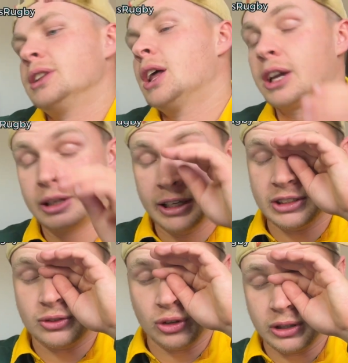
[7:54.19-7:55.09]
Like,
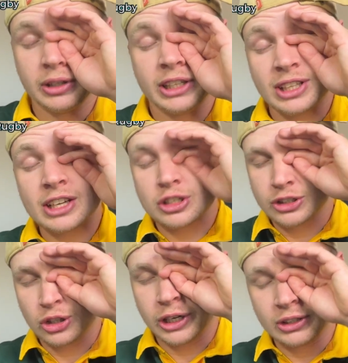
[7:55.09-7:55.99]
it's actually
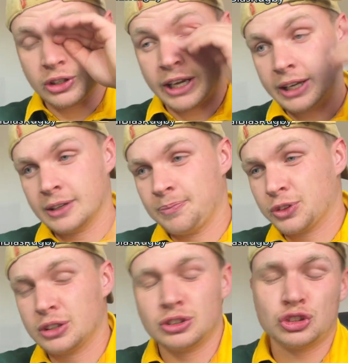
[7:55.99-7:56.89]
starting
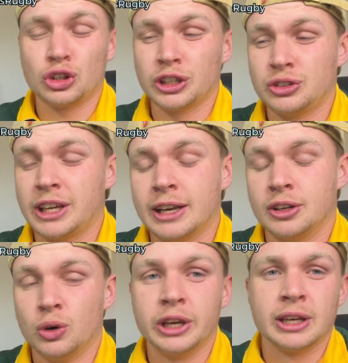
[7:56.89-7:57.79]
to get
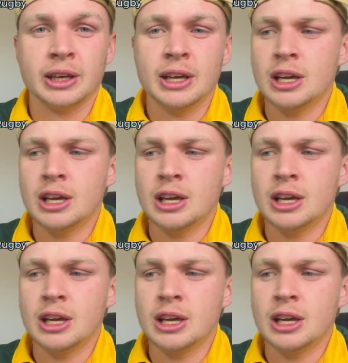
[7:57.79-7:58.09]
annoying.